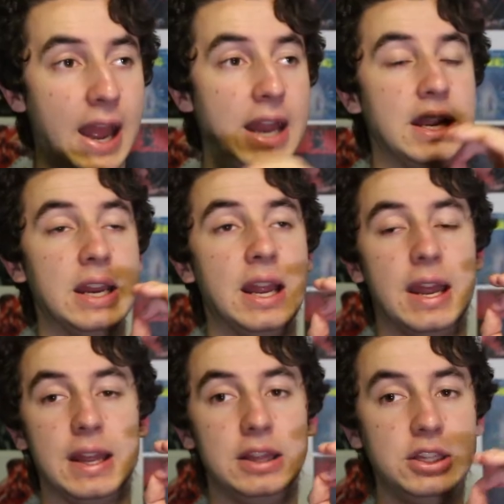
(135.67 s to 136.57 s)
and
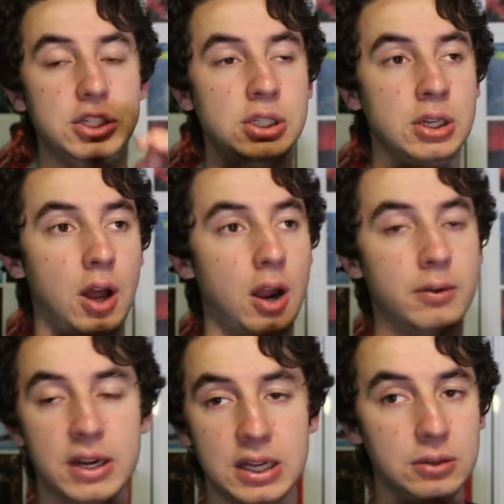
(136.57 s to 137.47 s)
this year I
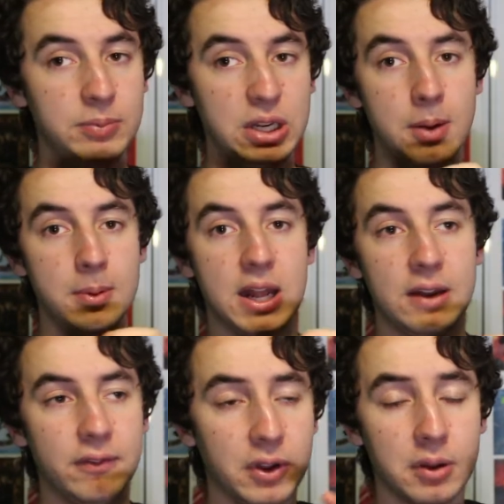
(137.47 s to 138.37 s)
reckon he'll be
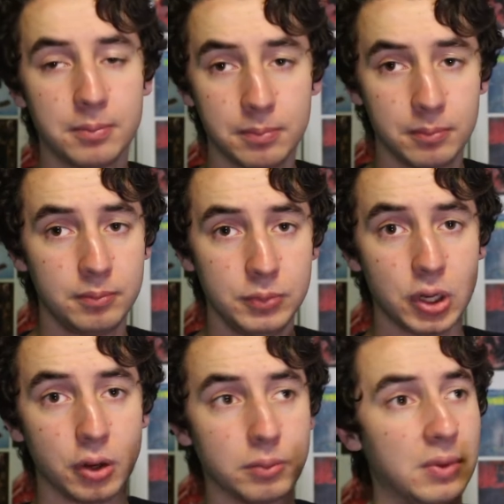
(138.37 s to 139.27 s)
nominated for, you
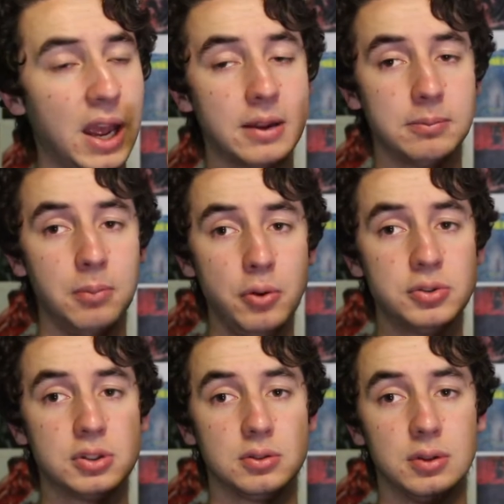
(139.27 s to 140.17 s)
know,
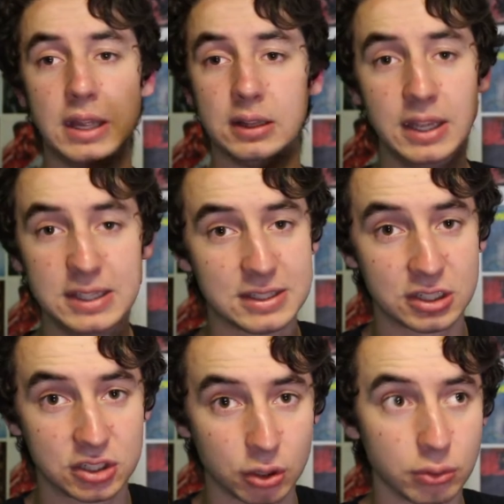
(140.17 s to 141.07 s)
at
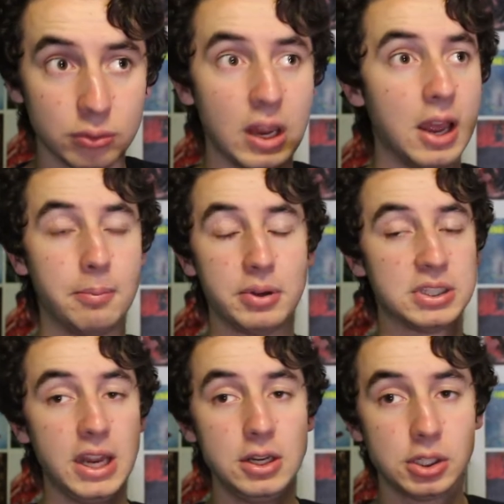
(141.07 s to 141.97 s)
least 2,
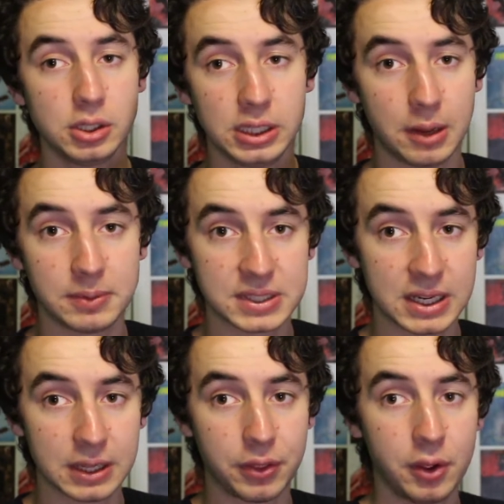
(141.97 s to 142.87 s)
potentially I would
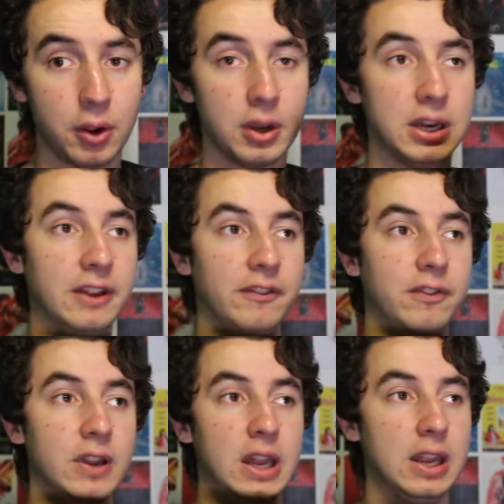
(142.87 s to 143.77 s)
say a 3rd
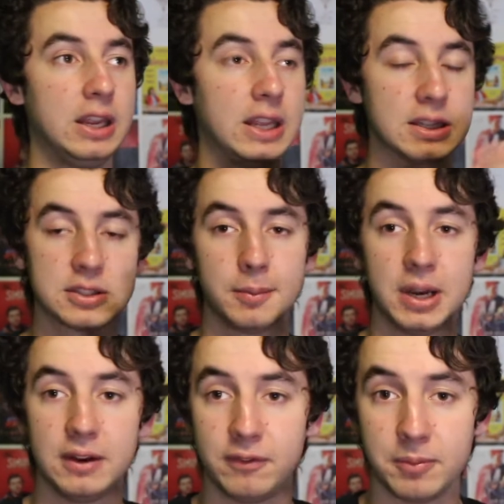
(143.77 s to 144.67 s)
if he gets
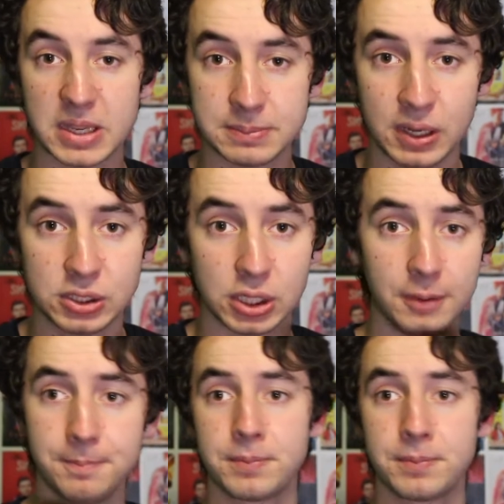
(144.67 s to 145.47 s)
nominated for Best Picture.